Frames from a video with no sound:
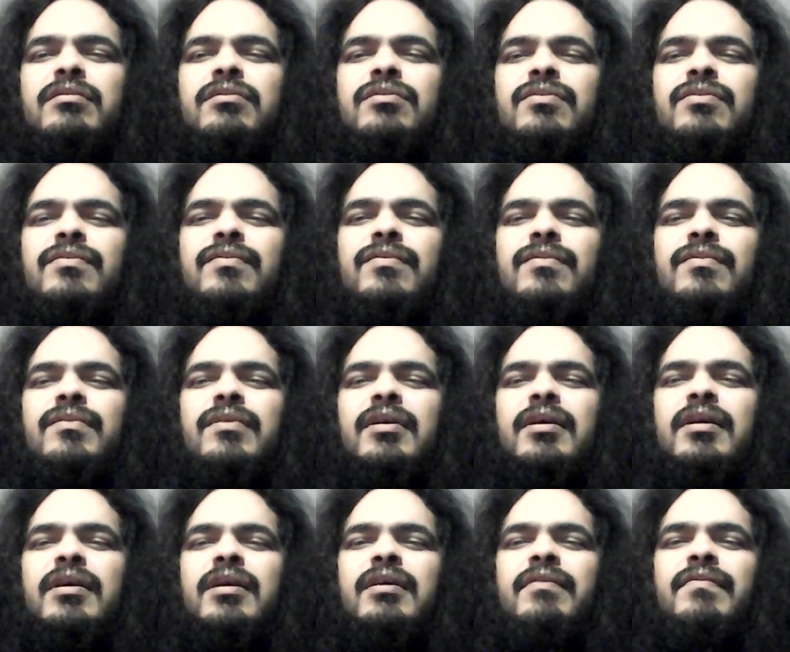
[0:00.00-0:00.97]
to the
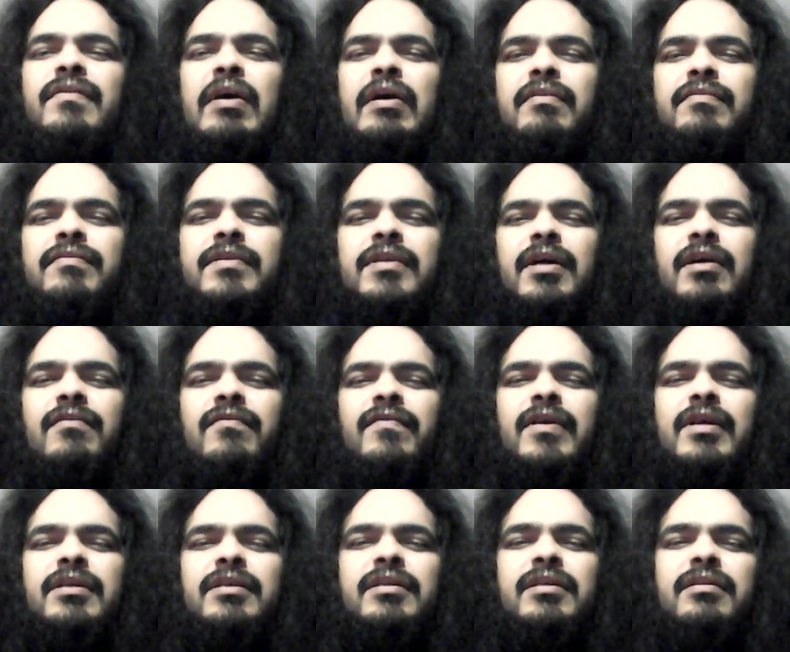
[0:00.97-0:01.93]
gift of
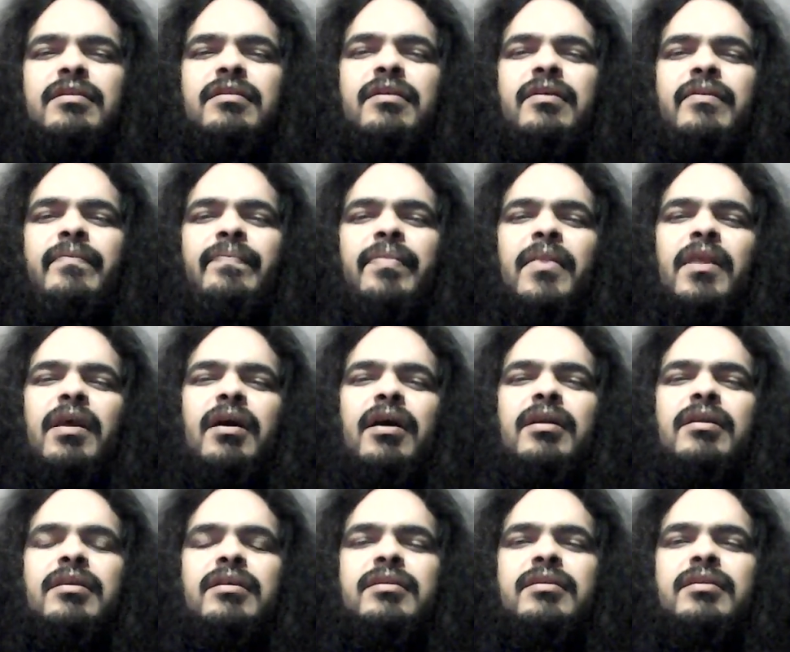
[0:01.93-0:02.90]
salvation,
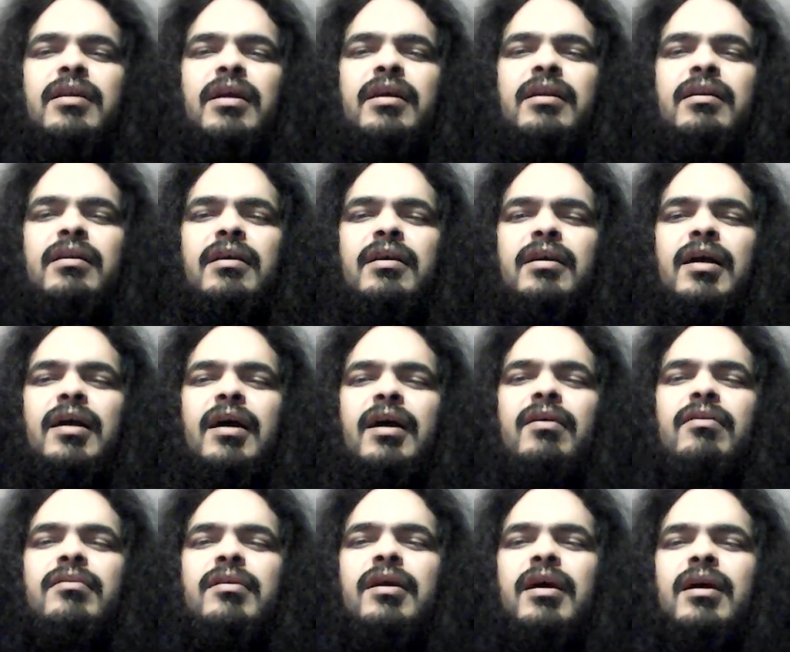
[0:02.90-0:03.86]
understanding
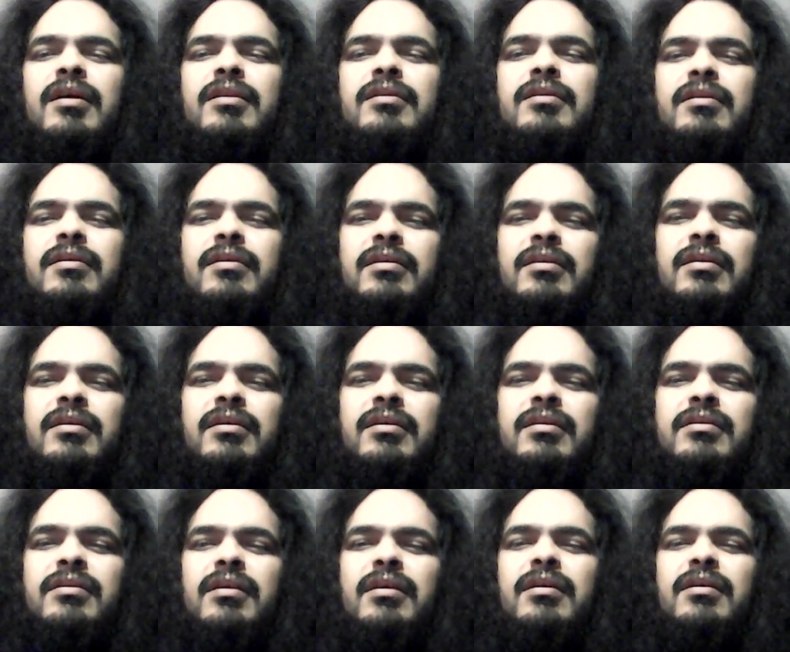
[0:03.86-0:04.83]
how God's
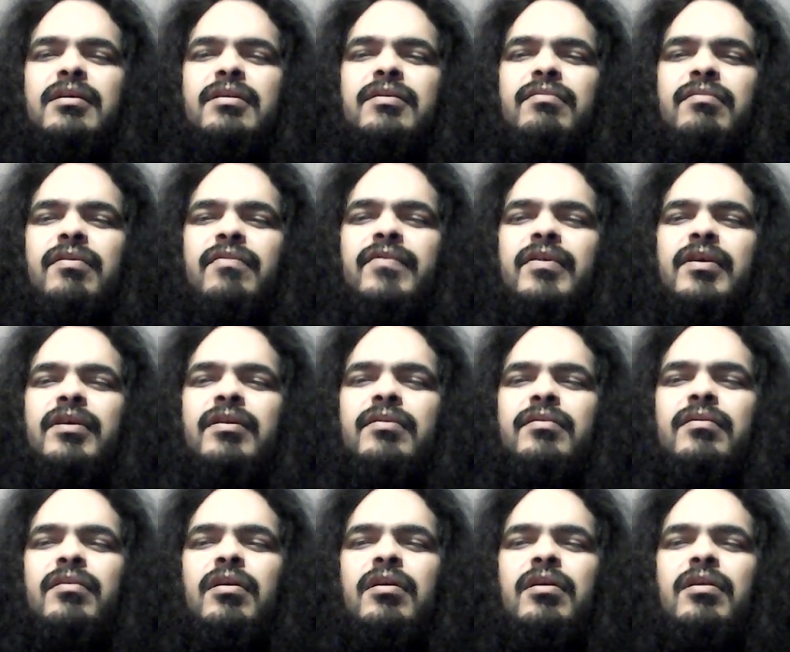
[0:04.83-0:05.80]
goodness is
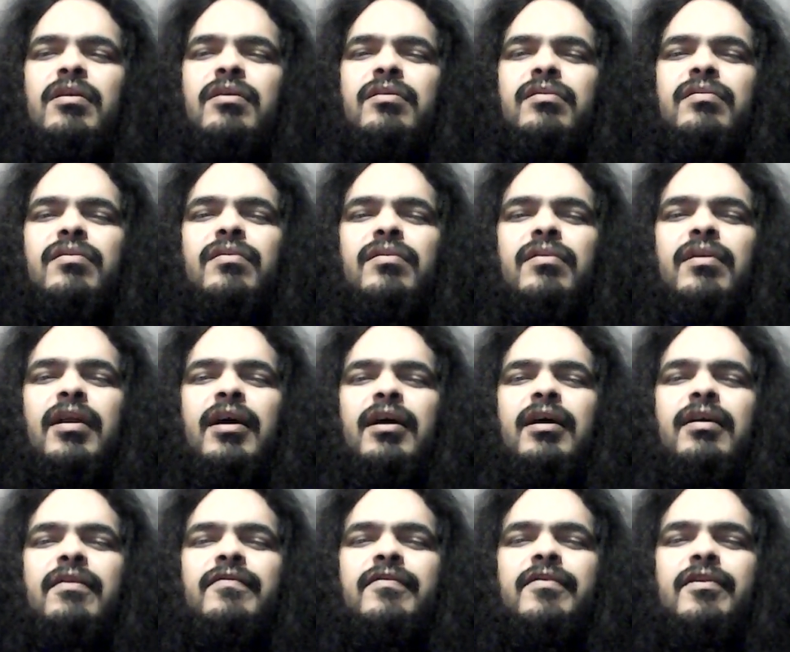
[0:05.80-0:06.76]
revealed through
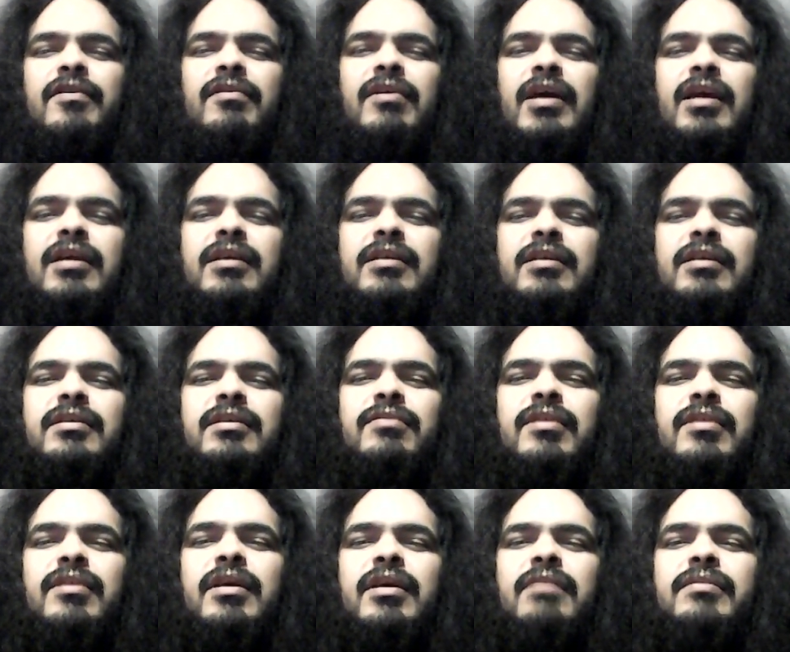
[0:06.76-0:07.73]
love, grace,
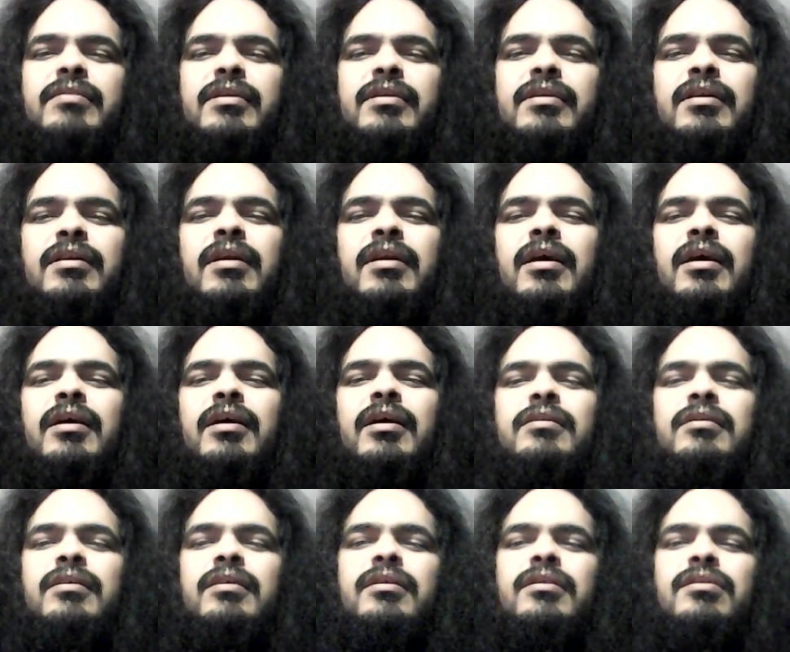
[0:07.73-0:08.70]
redemption,
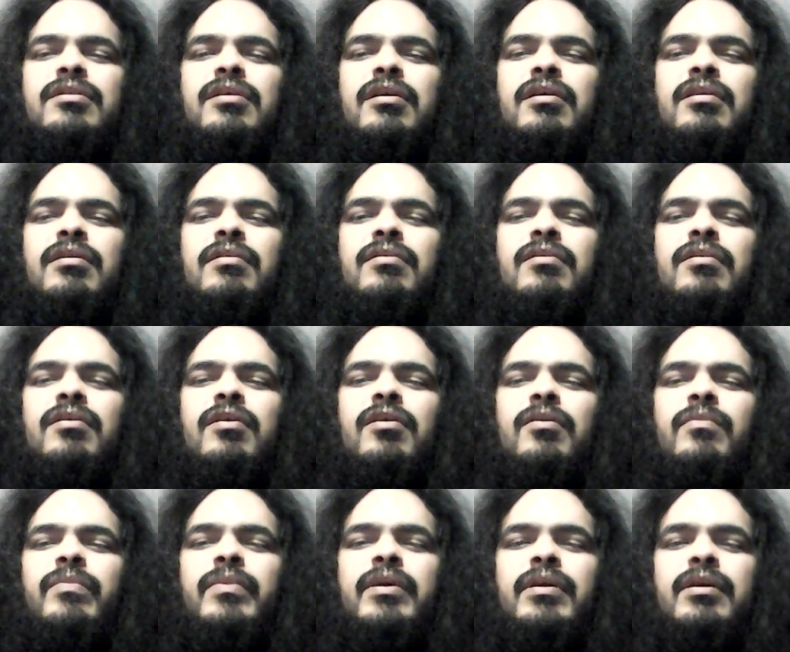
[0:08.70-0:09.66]
and eternal
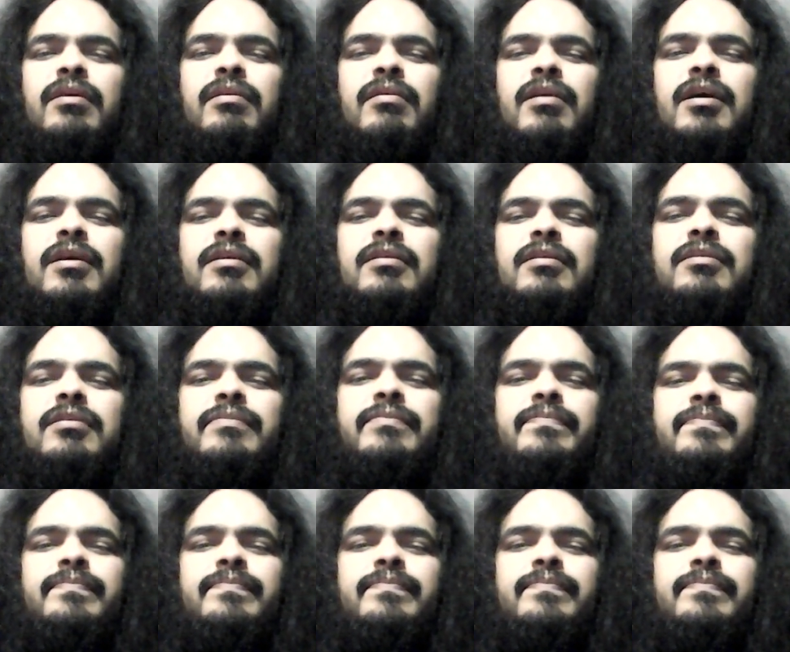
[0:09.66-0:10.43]
hope in Christ.